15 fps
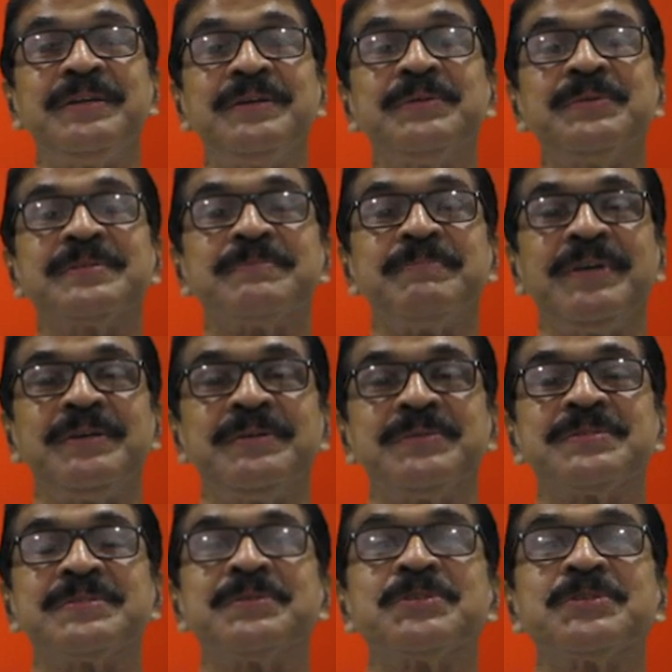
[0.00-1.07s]
We can use be
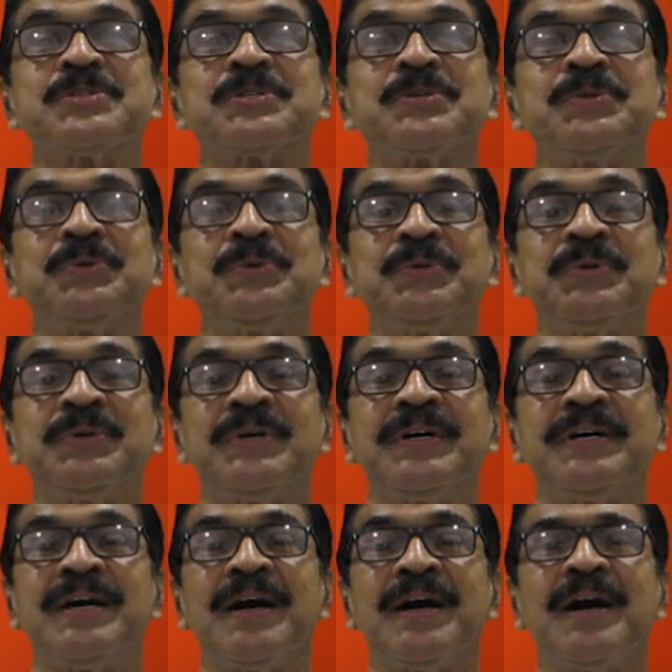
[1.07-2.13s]
used to show
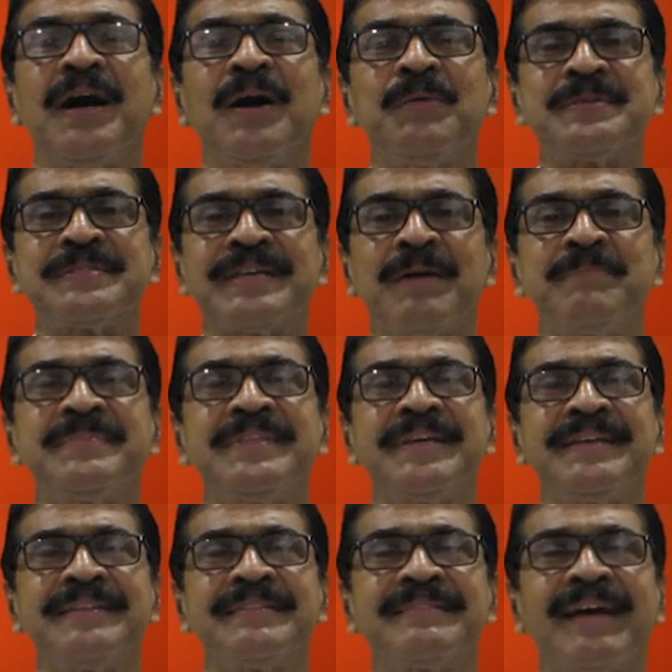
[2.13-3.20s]
how
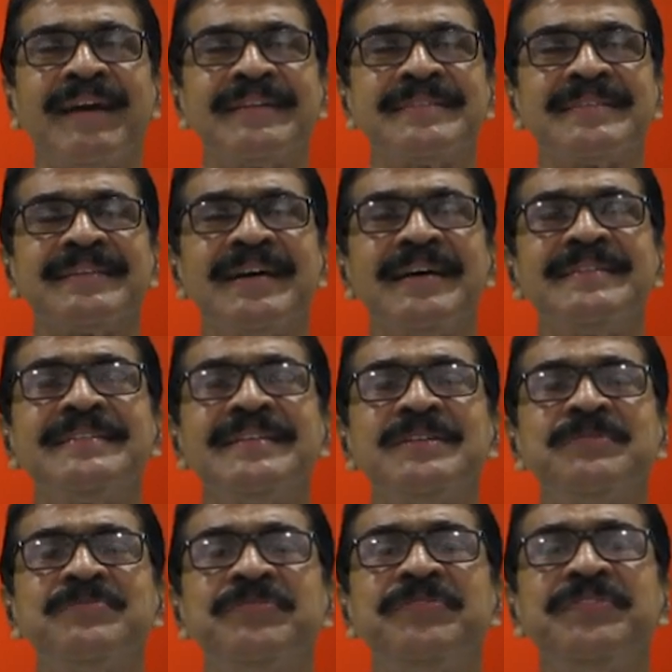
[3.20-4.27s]
something that
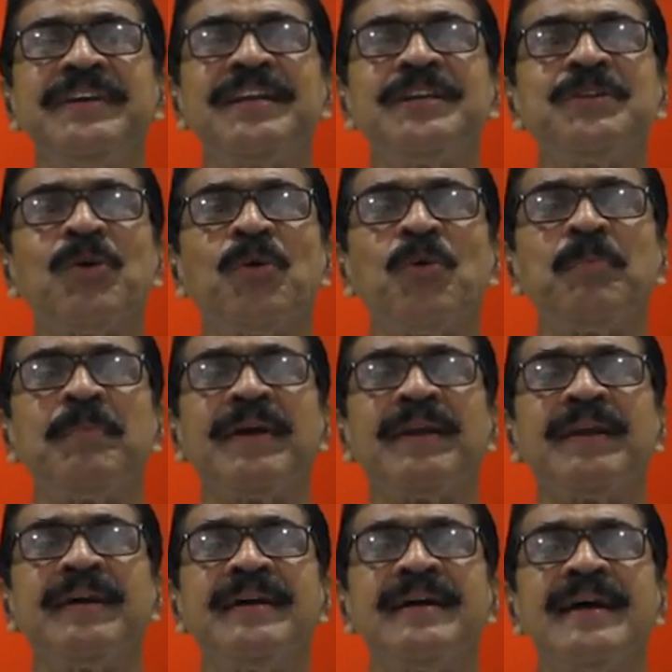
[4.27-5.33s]
didn't feel
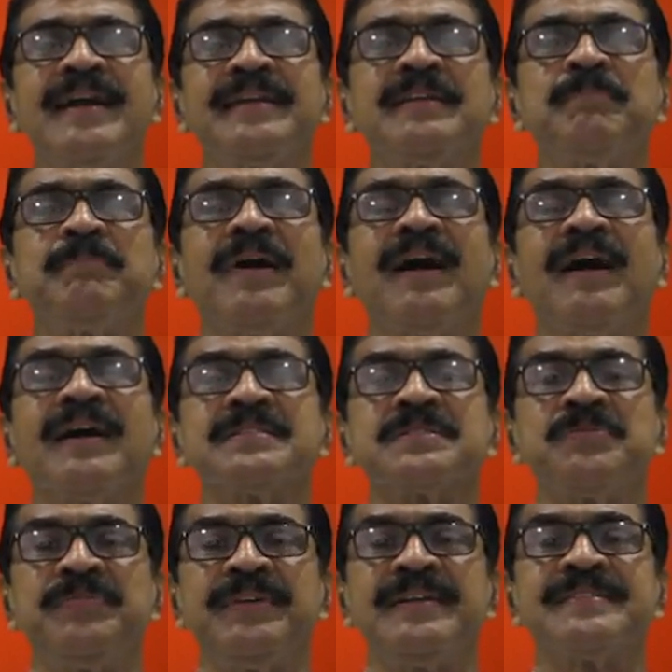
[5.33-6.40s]
normal in the
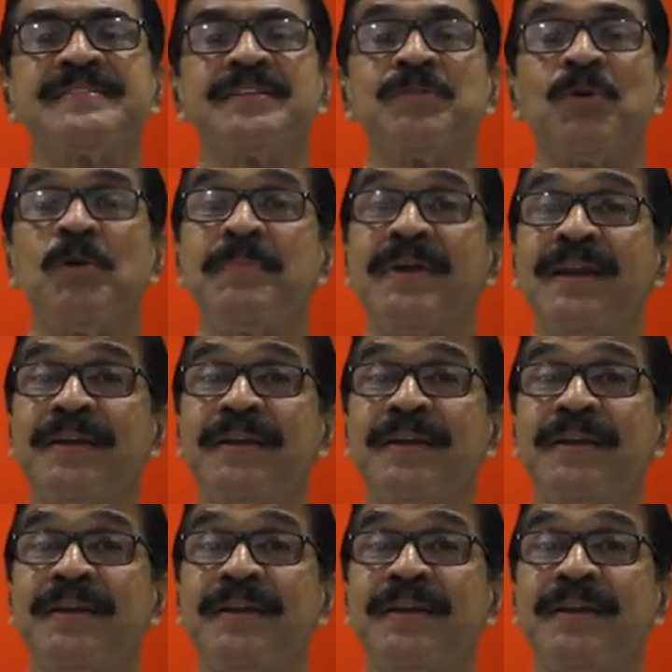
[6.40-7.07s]
past feels